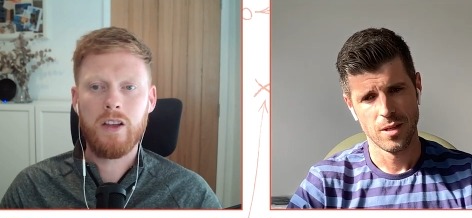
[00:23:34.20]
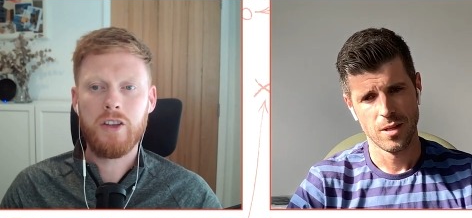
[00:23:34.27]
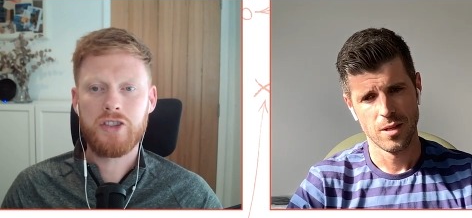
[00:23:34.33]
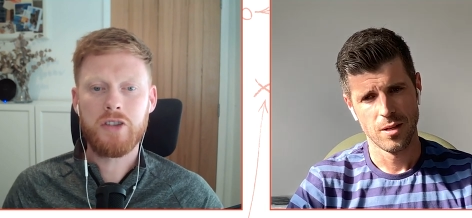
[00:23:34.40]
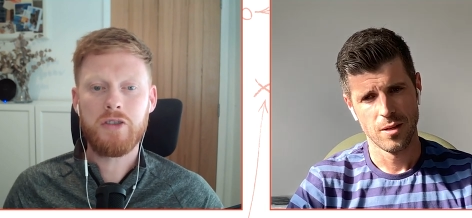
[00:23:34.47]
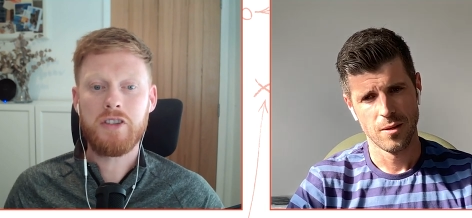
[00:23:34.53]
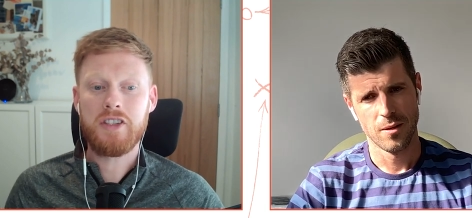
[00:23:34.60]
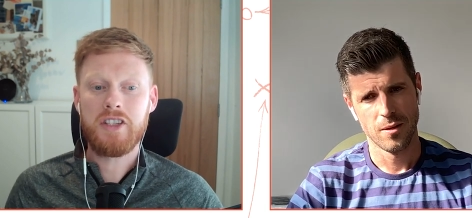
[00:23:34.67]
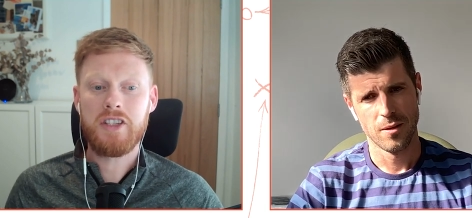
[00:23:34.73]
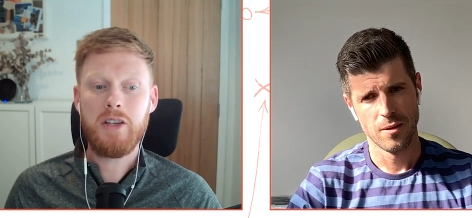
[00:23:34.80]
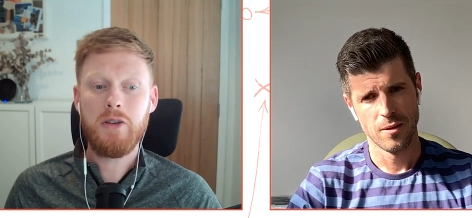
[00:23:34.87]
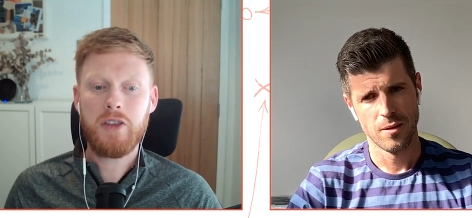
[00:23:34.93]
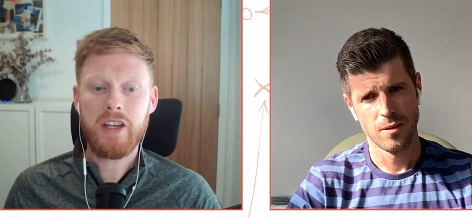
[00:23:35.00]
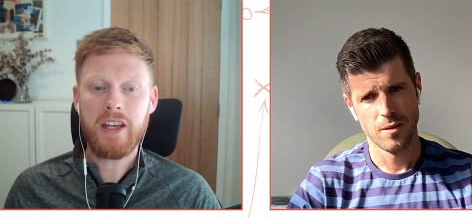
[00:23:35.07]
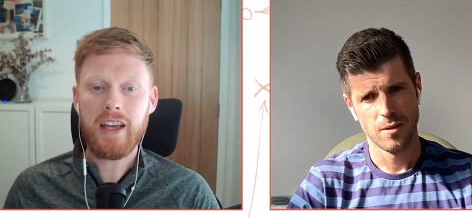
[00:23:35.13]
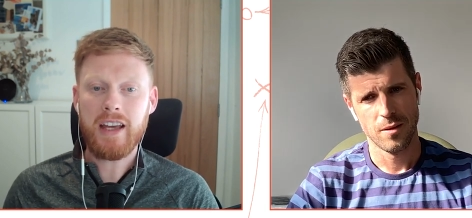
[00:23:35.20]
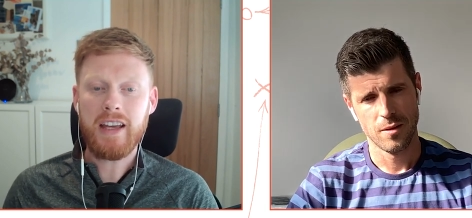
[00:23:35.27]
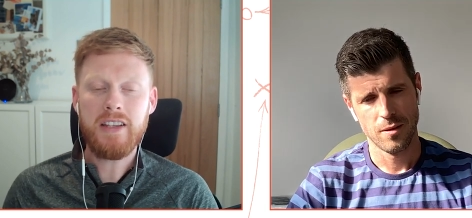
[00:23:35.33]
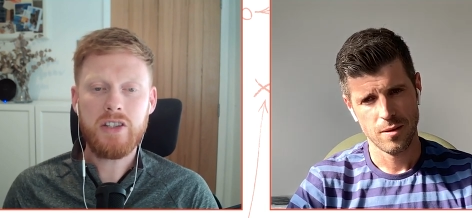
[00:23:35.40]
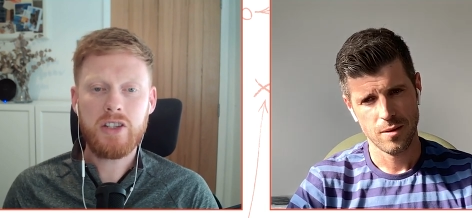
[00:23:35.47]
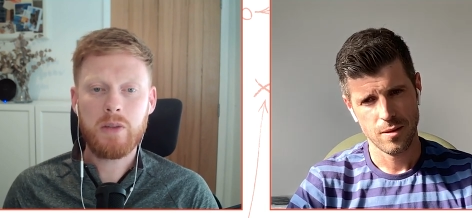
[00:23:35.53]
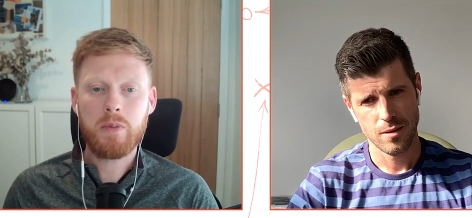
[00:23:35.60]
Speaker 1: So do you think it
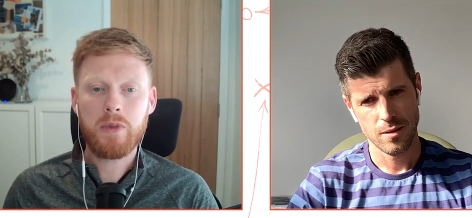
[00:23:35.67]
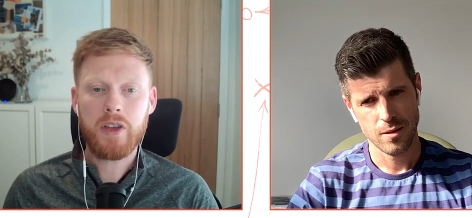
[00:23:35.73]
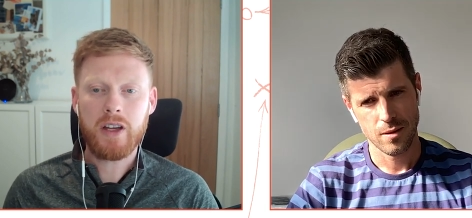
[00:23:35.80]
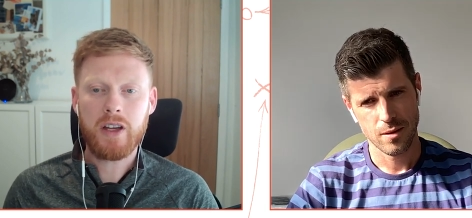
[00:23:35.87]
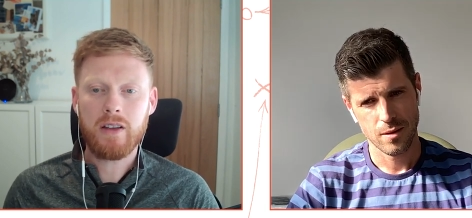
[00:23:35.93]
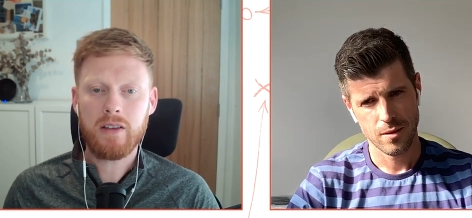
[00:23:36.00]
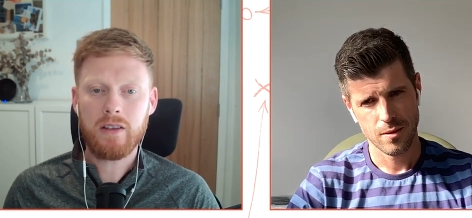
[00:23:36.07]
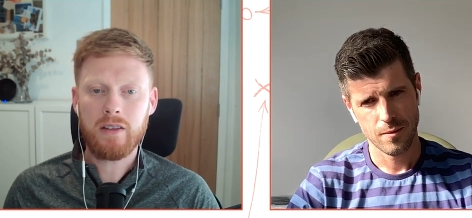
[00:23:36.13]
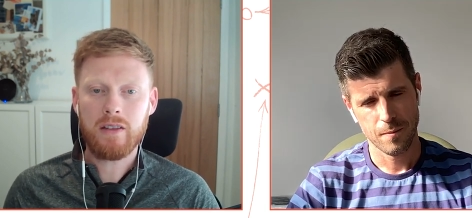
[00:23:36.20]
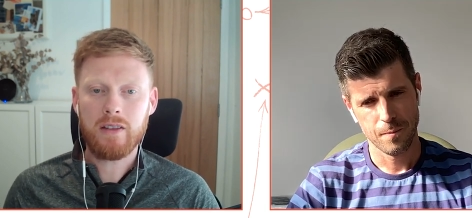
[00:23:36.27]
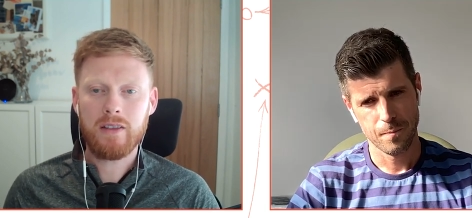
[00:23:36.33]
is something?